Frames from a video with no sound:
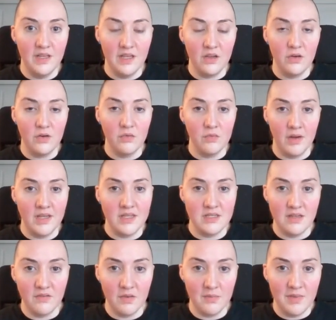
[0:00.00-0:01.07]
like her
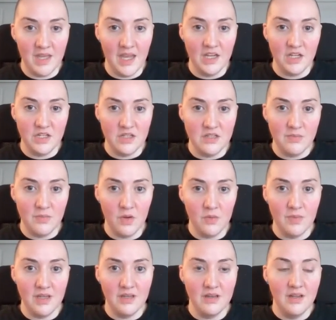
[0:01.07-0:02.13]
rising from the ashes
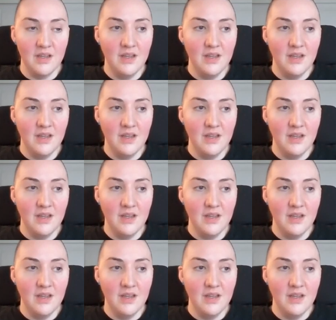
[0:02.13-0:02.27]
moment.